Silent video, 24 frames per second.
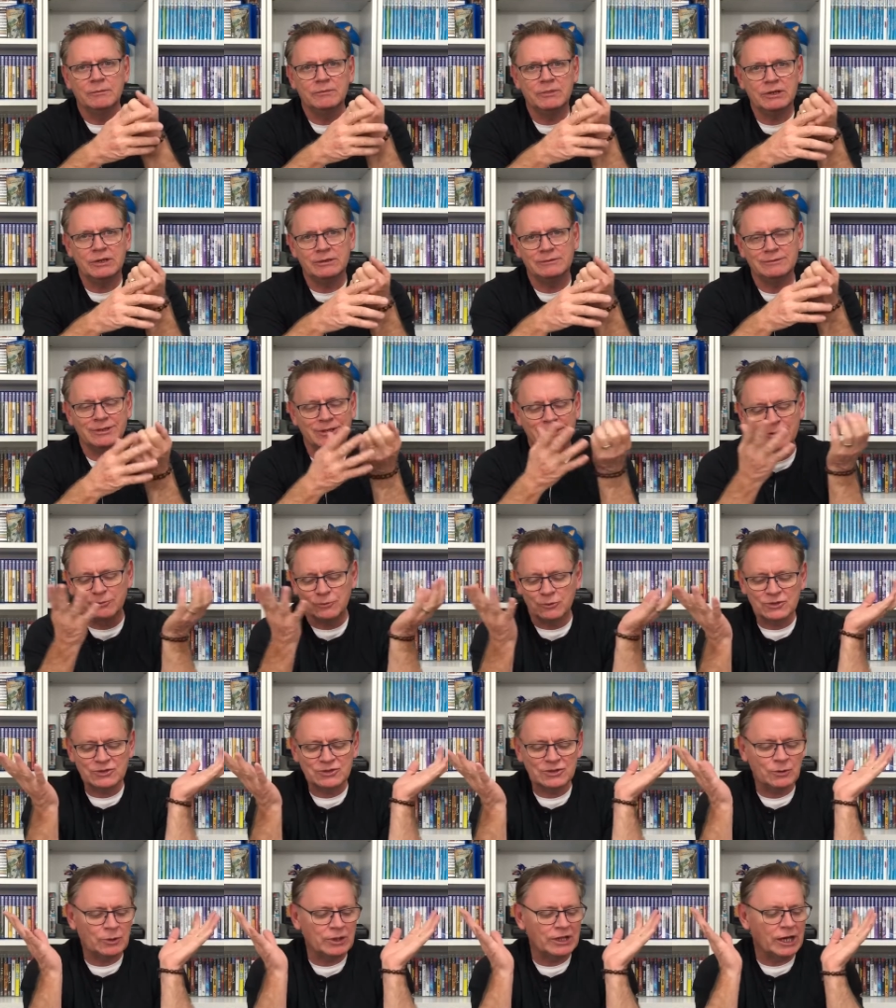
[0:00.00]
But yeah,
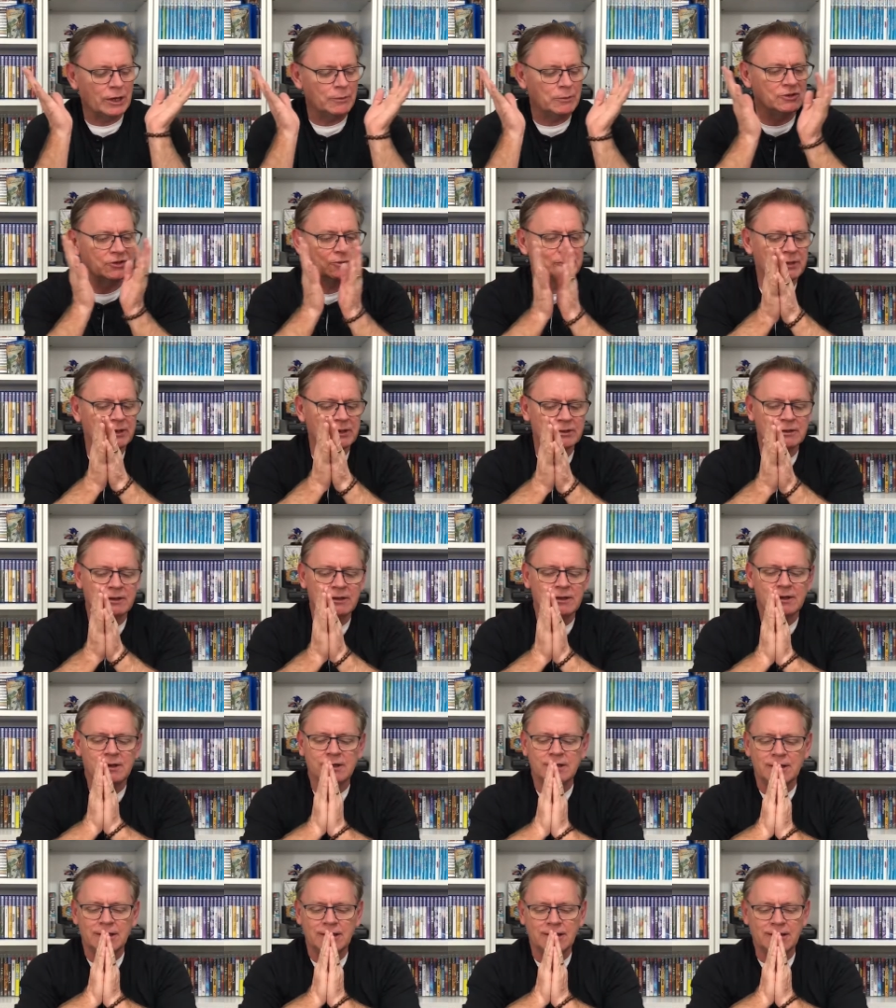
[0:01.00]
we'll see what happens. But
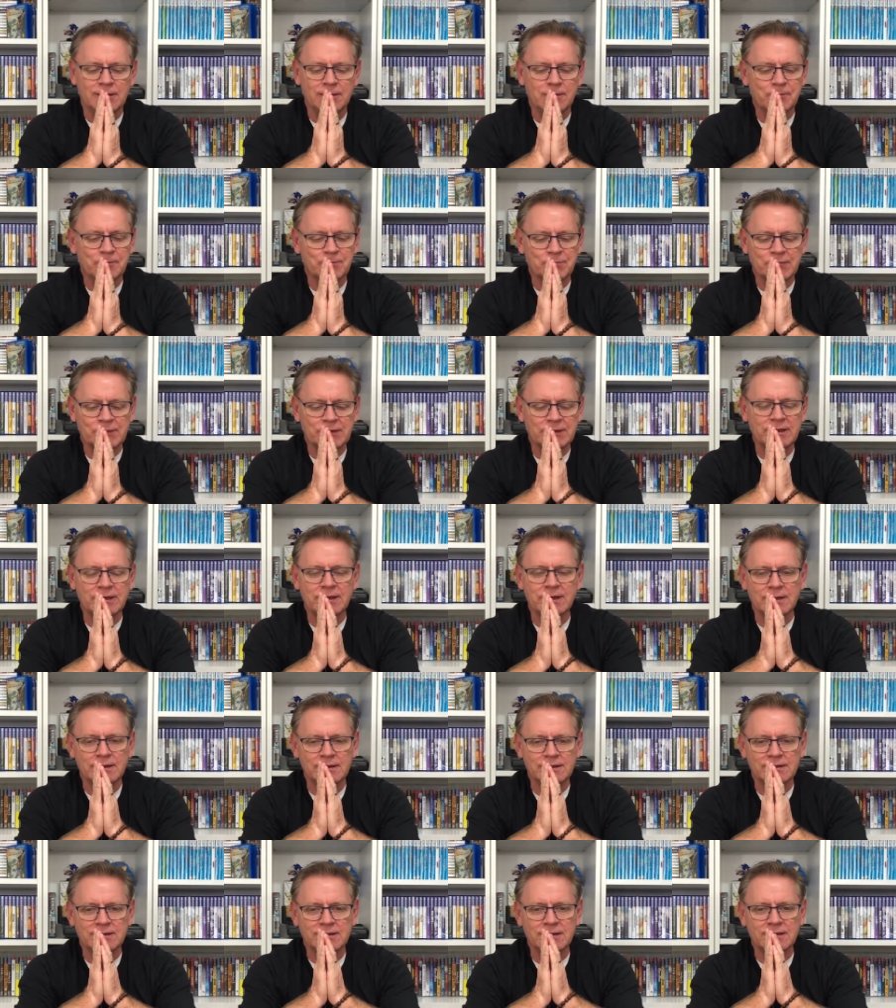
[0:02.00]
yeah,
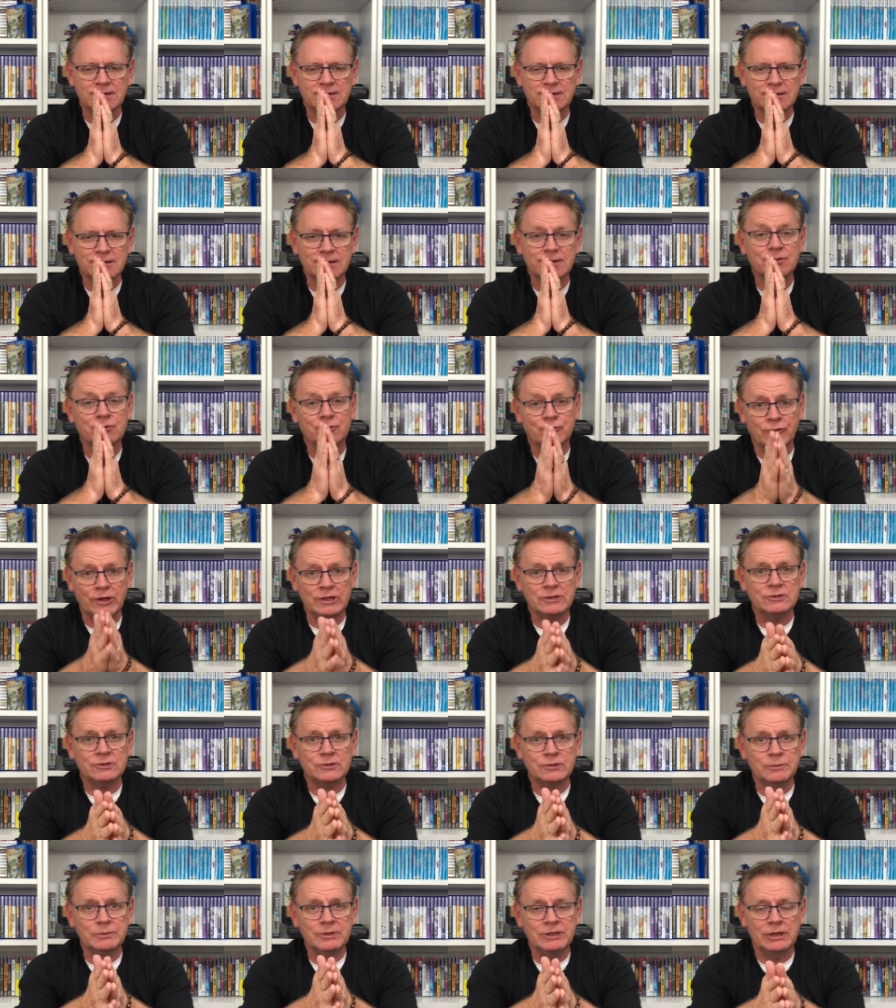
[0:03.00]
it's
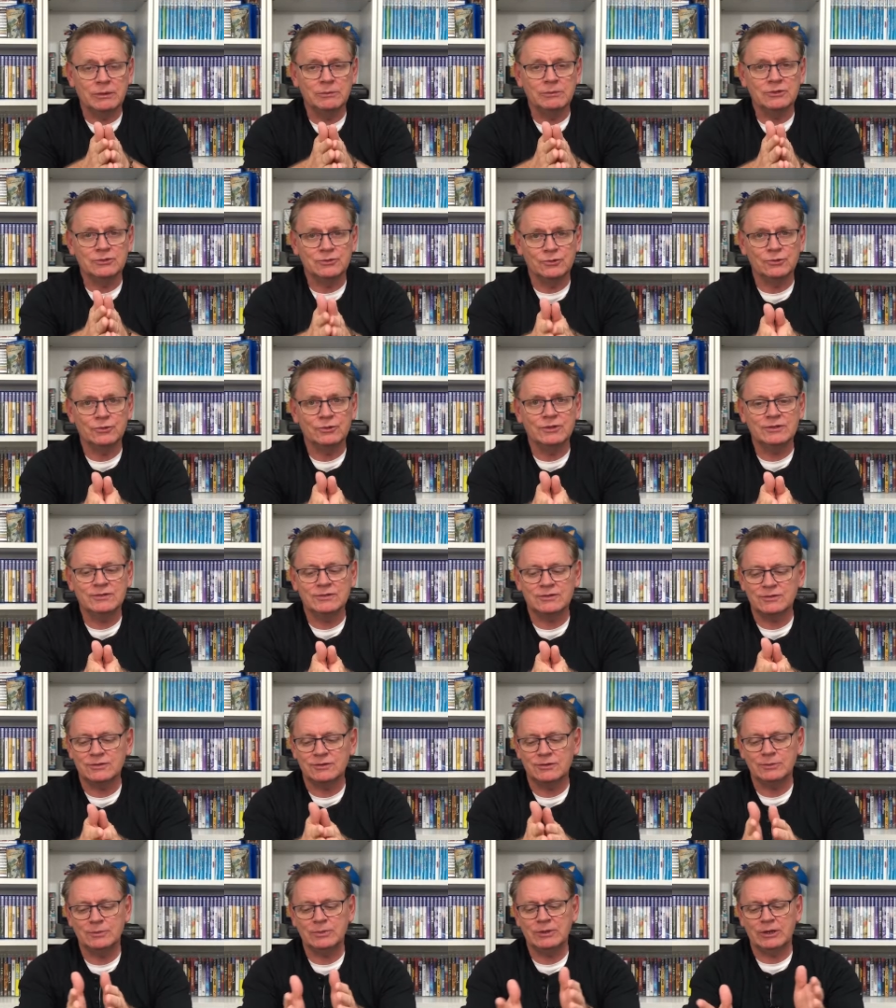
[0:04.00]
great to be able to do
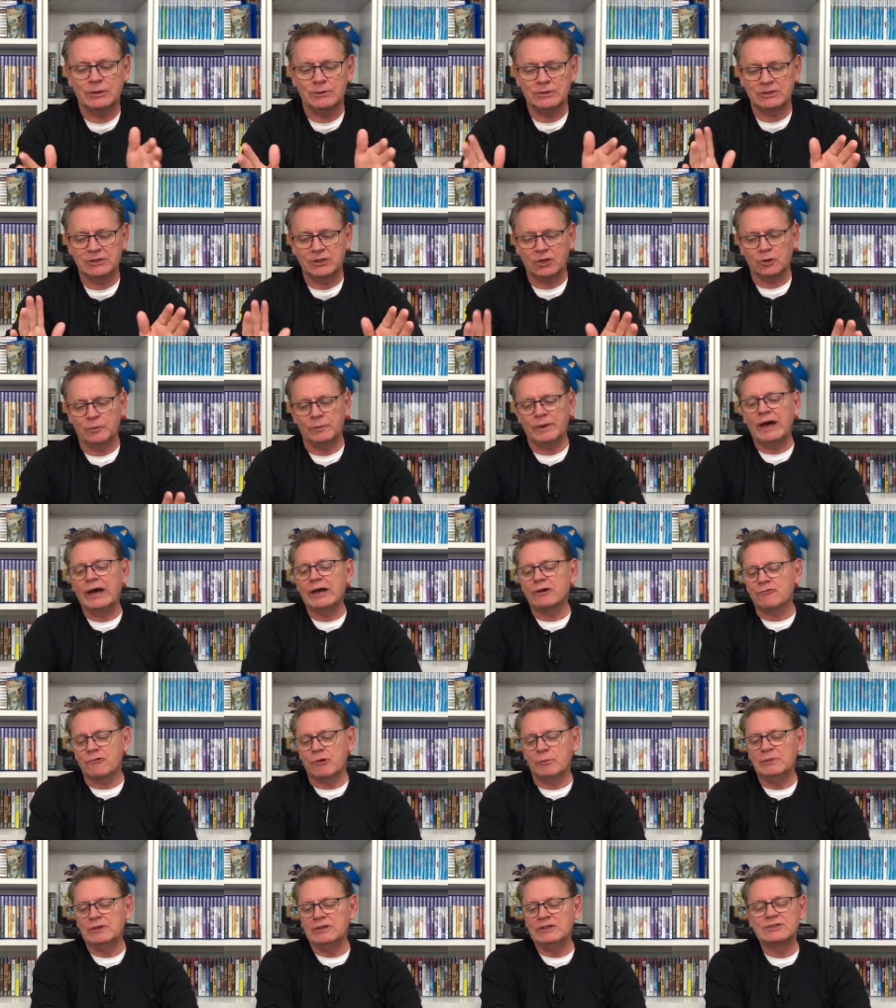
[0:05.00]
this, to be able to go
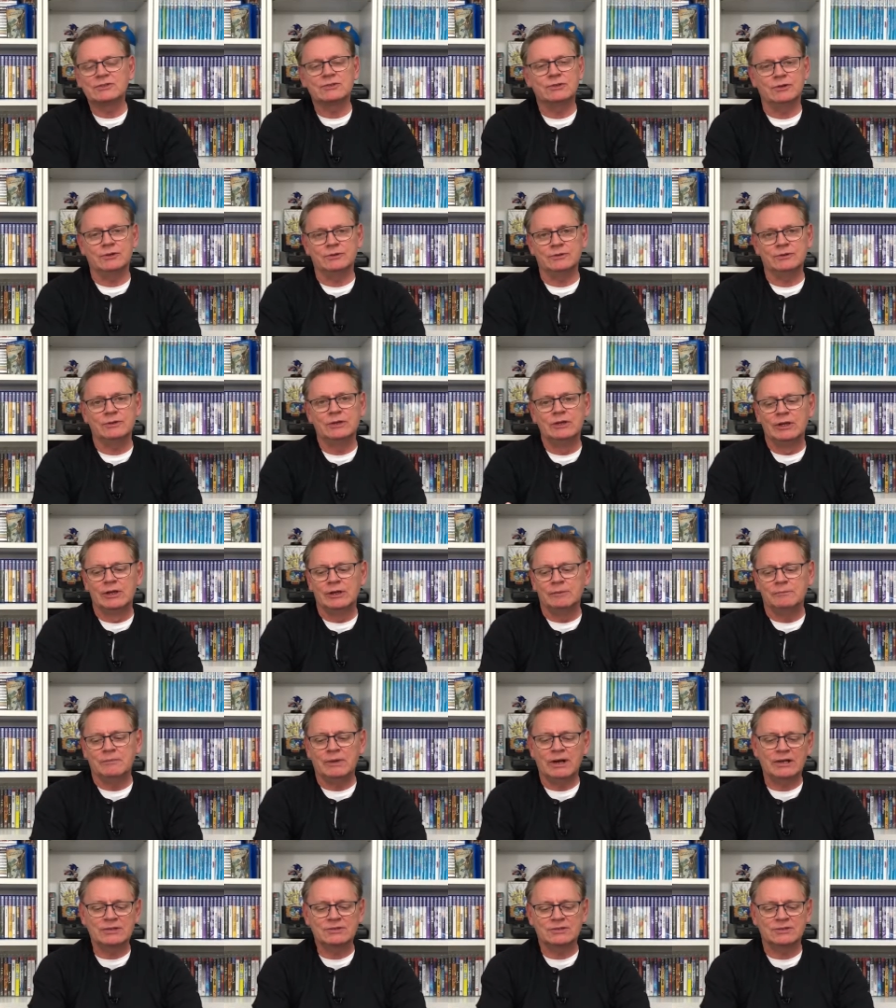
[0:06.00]
back, reminisce on
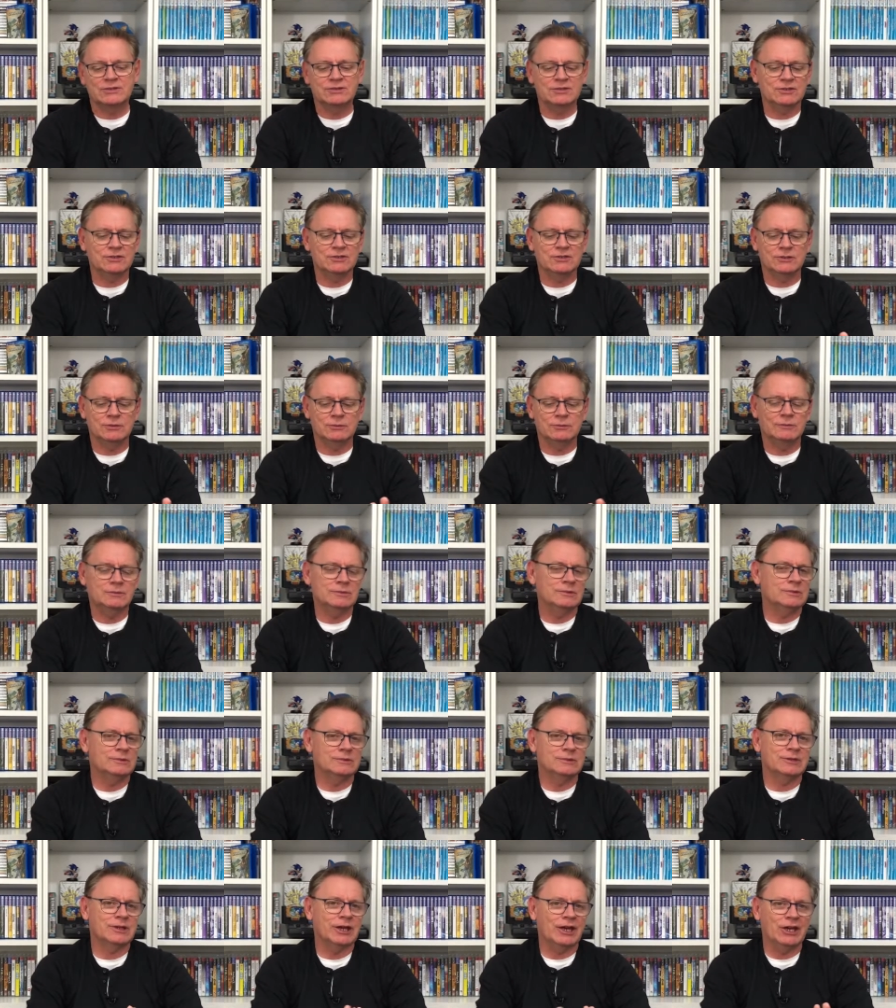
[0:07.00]
Master
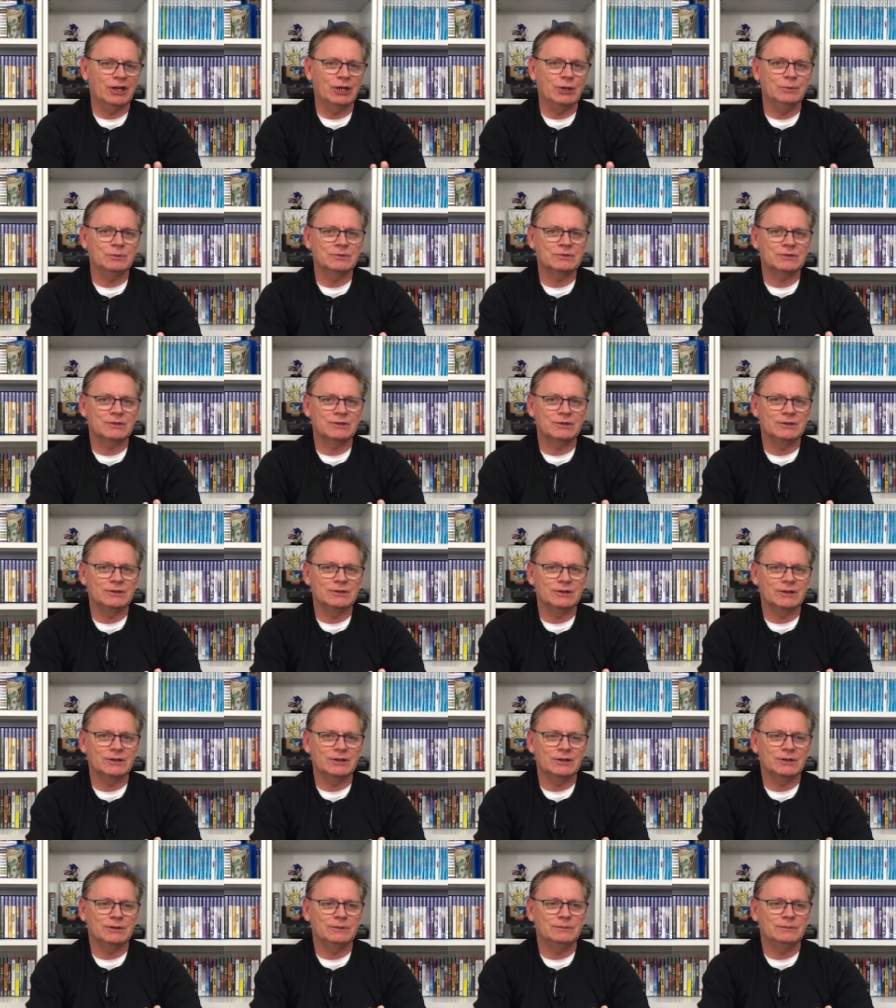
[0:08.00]
System games, and